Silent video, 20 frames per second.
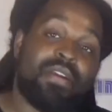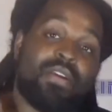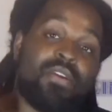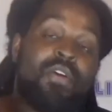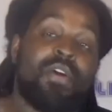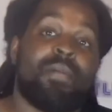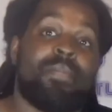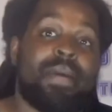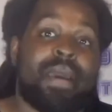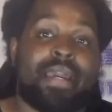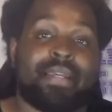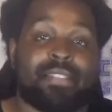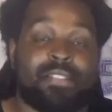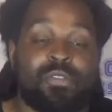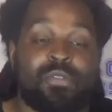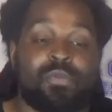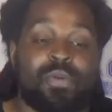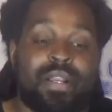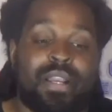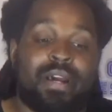going back
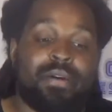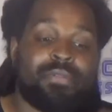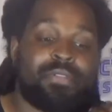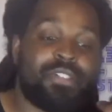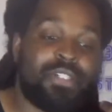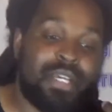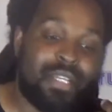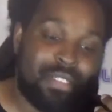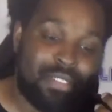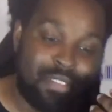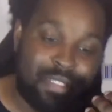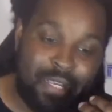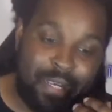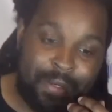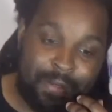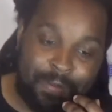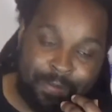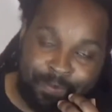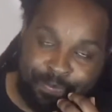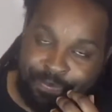to what I was trying to
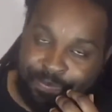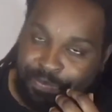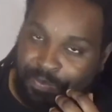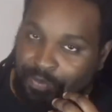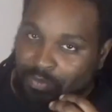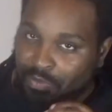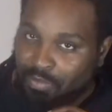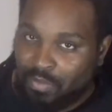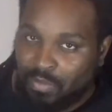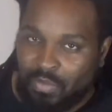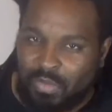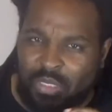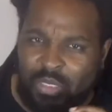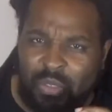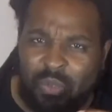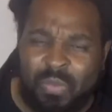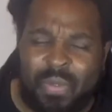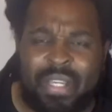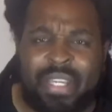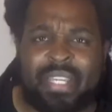say,
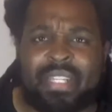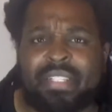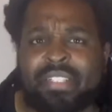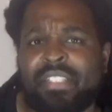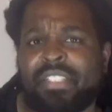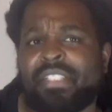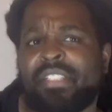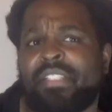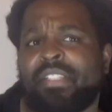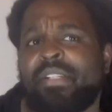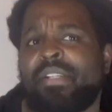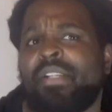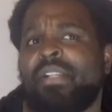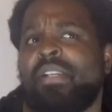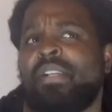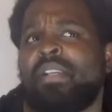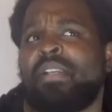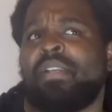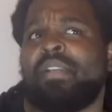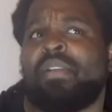with intergender
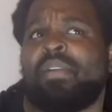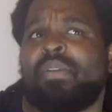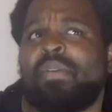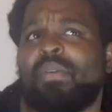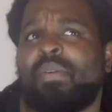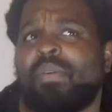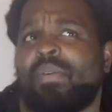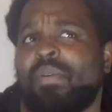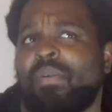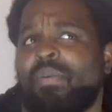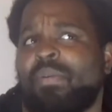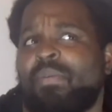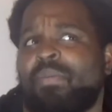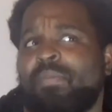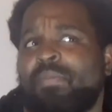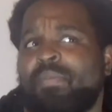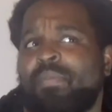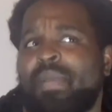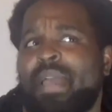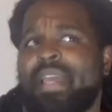
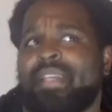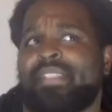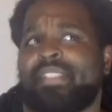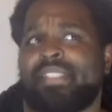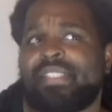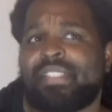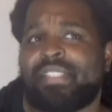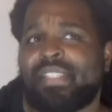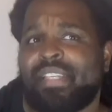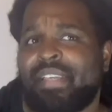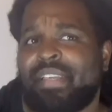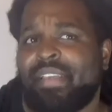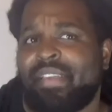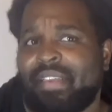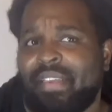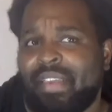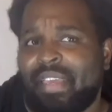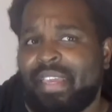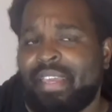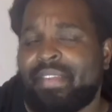matches,
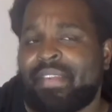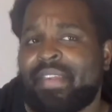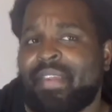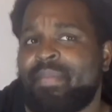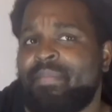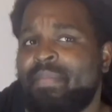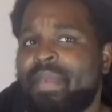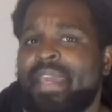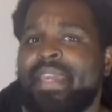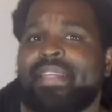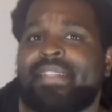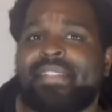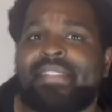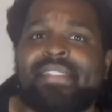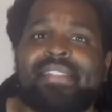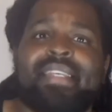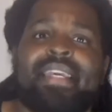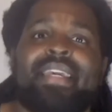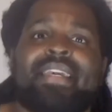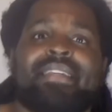it can make
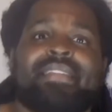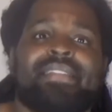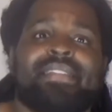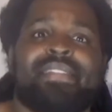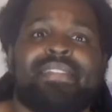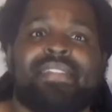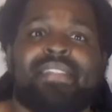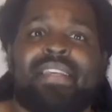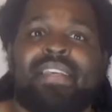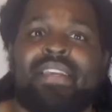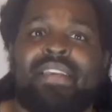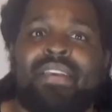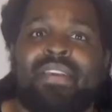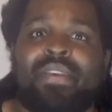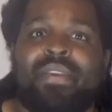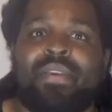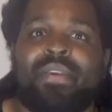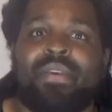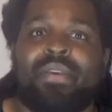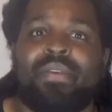sense.
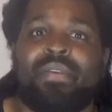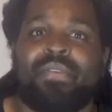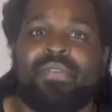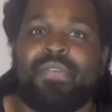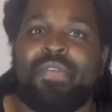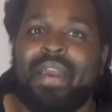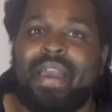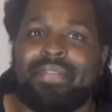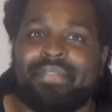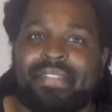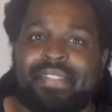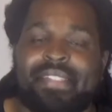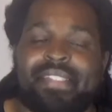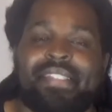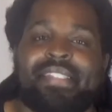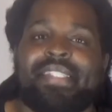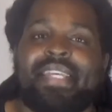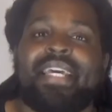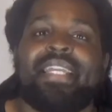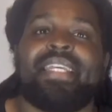You have to
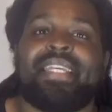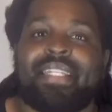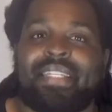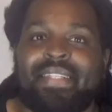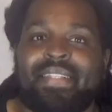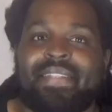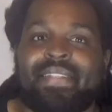sell it,